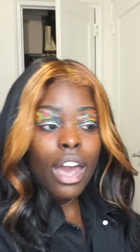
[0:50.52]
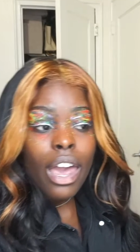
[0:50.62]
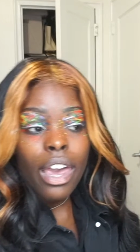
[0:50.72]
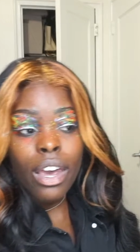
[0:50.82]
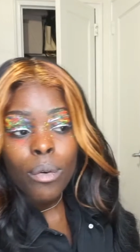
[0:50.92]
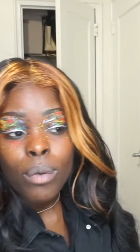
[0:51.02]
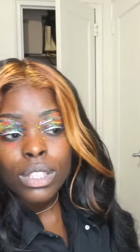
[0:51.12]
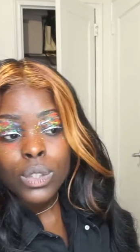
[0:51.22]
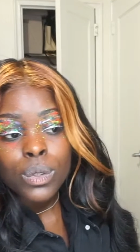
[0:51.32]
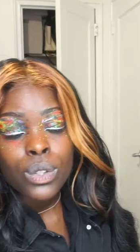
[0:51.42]
And
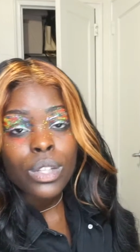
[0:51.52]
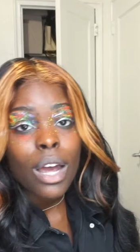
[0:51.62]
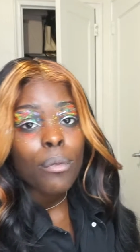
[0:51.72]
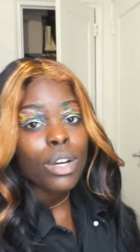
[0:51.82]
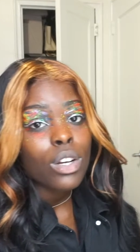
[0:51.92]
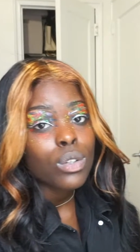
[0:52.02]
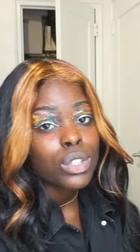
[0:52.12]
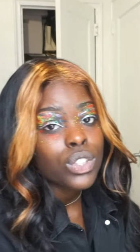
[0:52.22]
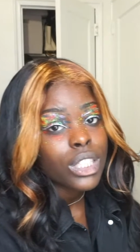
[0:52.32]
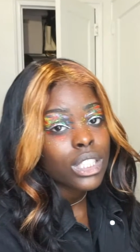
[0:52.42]
once we do that, we're going to go
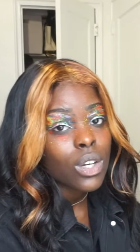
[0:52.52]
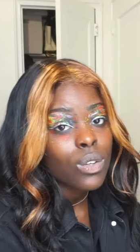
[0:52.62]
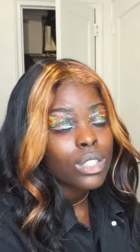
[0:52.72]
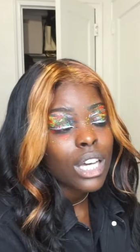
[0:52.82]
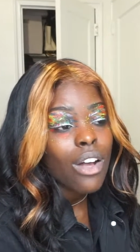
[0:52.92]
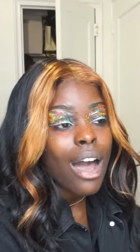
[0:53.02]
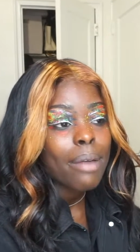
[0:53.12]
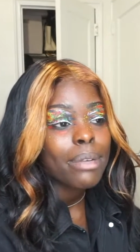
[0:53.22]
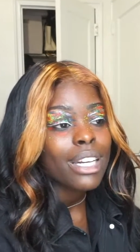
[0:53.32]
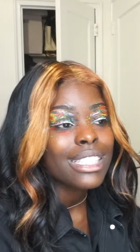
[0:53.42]
straight to the hotel.
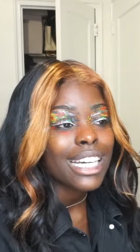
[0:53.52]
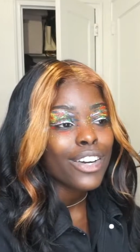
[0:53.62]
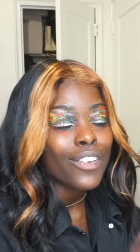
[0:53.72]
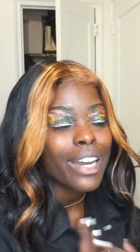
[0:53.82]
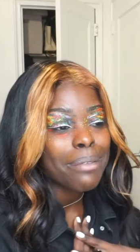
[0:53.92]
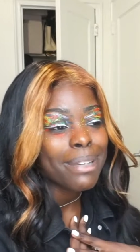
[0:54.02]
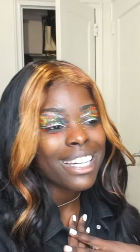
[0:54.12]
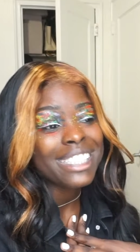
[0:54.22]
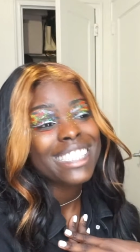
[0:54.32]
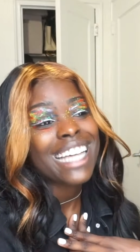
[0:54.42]
I'm going to decorate
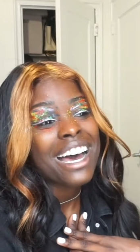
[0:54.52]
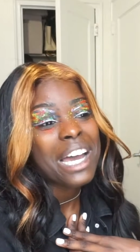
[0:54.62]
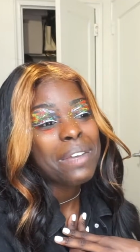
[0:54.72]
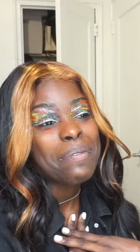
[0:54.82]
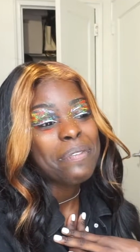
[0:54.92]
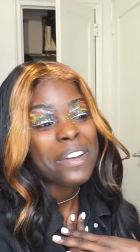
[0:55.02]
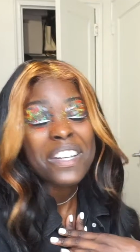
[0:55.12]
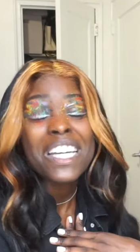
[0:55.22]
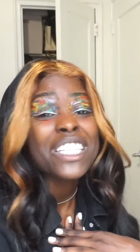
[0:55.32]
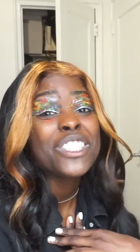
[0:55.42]
because I'm
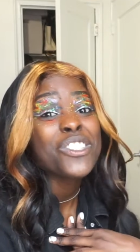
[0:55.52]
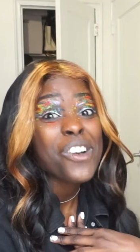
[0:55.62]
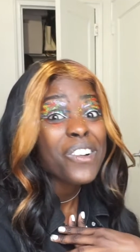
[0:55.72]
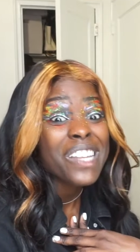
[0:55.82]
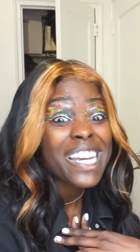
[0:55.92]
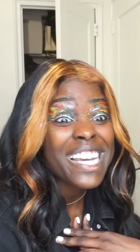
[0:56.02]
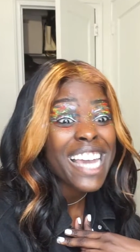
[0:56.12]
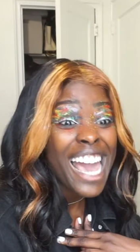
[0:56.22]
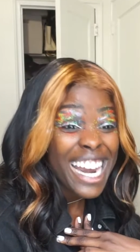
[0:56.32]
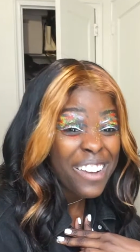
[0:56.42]
very
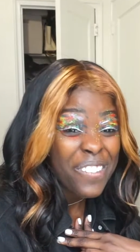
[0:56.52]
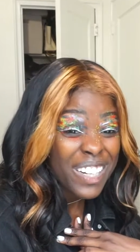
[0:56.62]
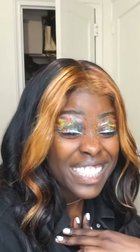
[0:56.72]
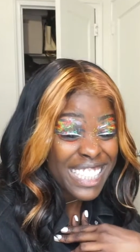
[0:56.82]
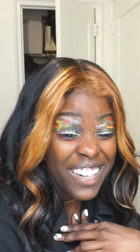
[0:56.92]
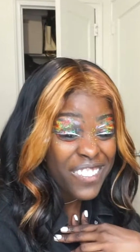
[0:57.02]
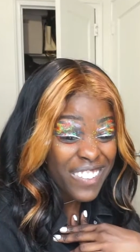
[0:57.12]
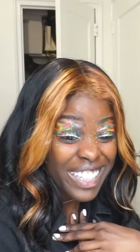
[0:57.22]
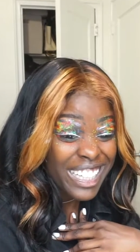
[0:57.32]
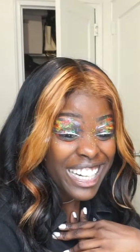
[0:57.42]
controlling. And I want to
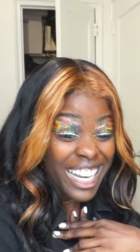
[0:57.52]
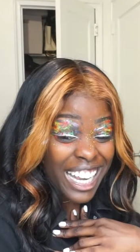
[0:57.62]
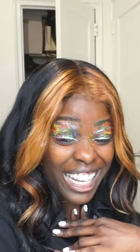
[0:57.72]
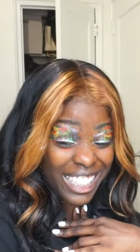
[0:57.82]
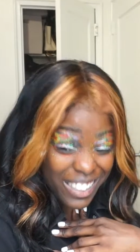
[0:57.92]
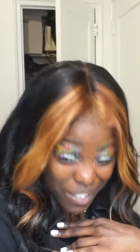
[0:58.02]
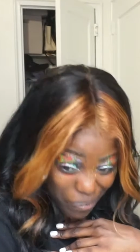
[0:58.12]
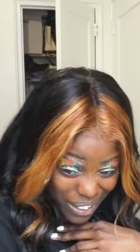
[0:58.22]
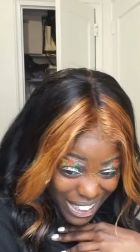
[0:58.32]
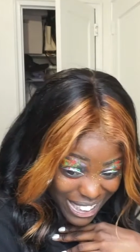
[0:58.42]
decorate the
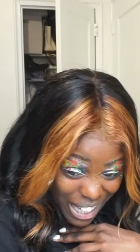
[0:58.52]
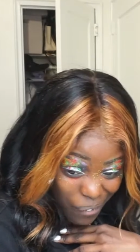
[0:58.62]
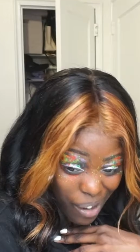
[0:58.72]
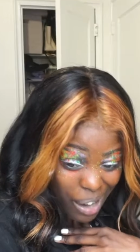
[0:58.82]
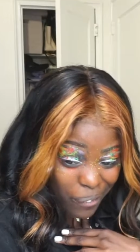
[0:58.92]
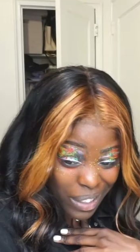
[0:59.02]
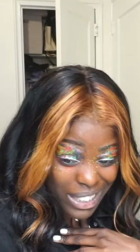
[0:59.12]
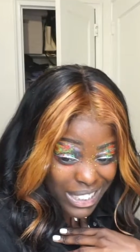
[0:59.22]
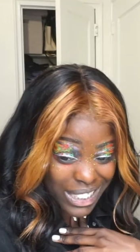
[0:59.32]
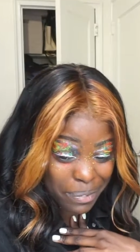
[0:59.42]
place how I want
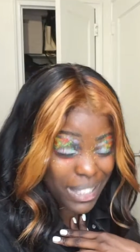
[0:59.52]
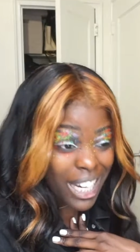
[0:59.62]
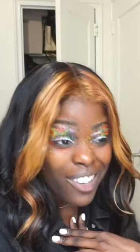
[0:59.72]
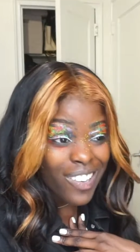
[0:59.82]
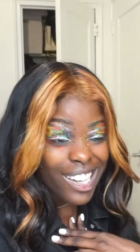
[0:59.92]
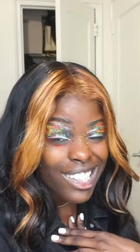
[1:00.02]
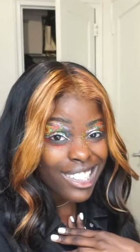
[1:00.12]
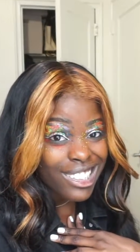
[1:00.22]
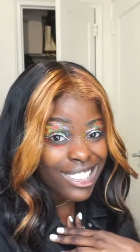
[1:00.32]
it to be decorated.